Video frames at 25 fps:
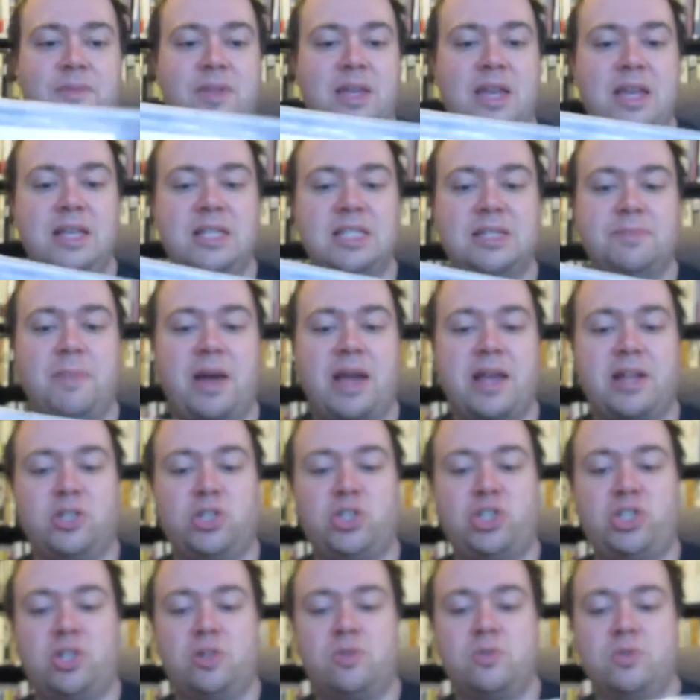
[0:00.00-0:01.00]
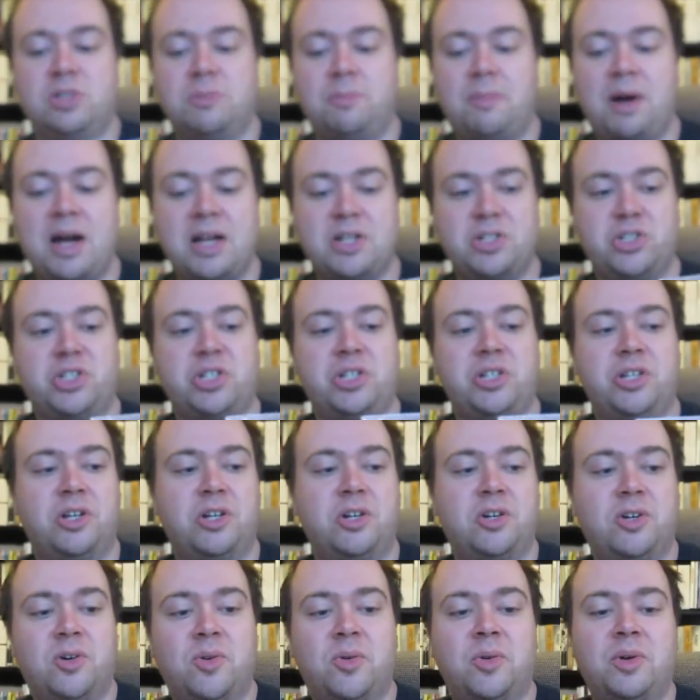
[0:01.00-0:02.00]
is my Joe
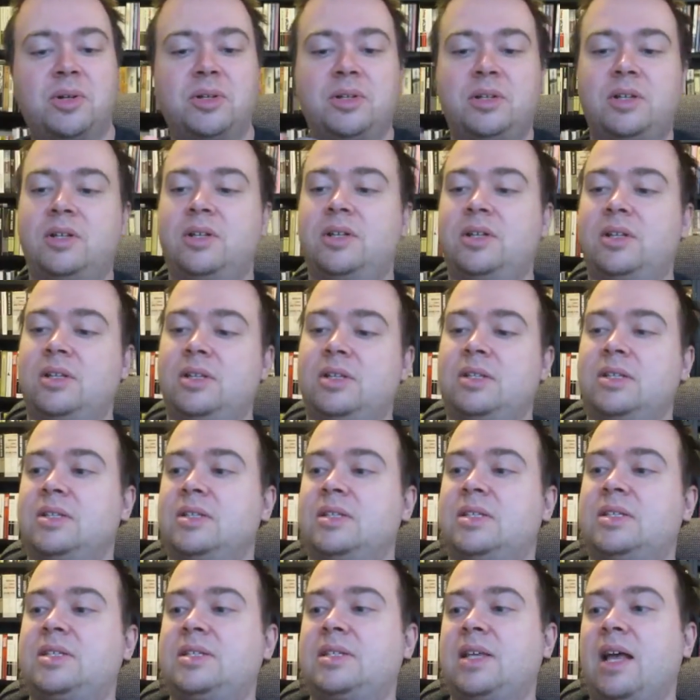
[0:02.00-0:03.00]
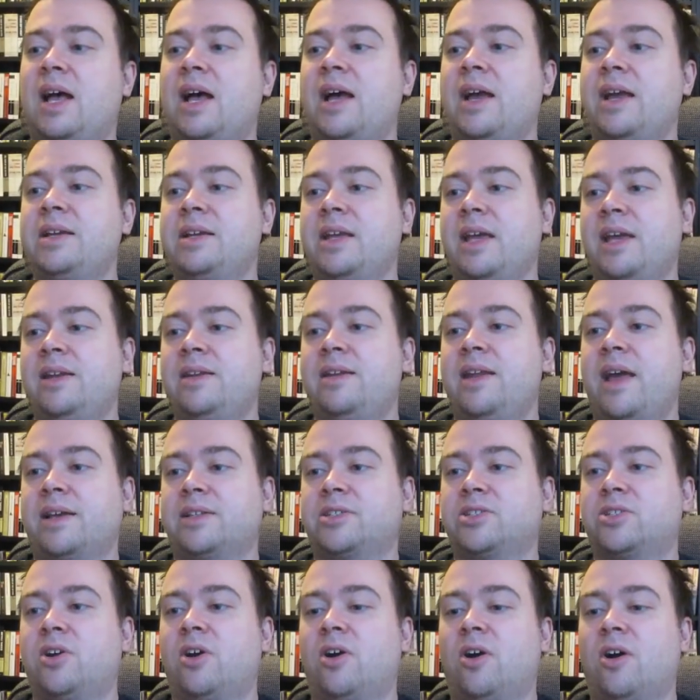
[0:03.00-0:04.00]
DiMaggio signed
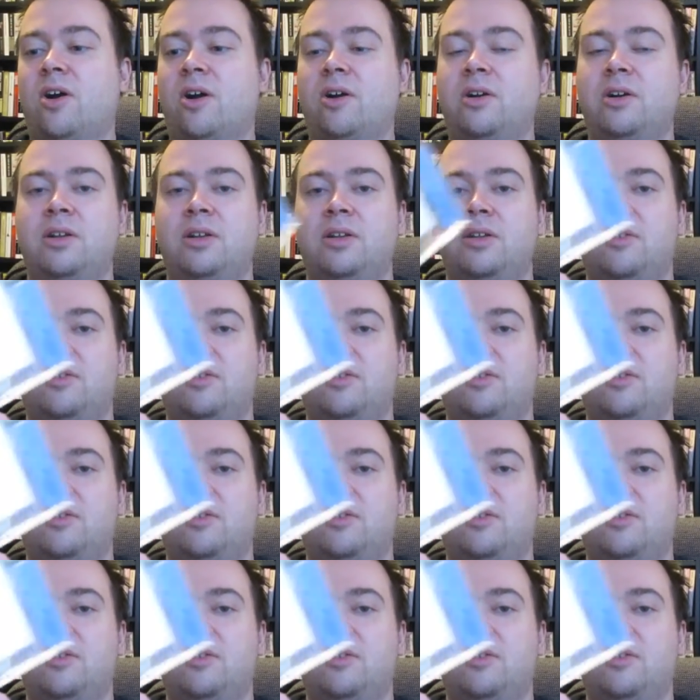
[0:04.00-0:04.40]
index card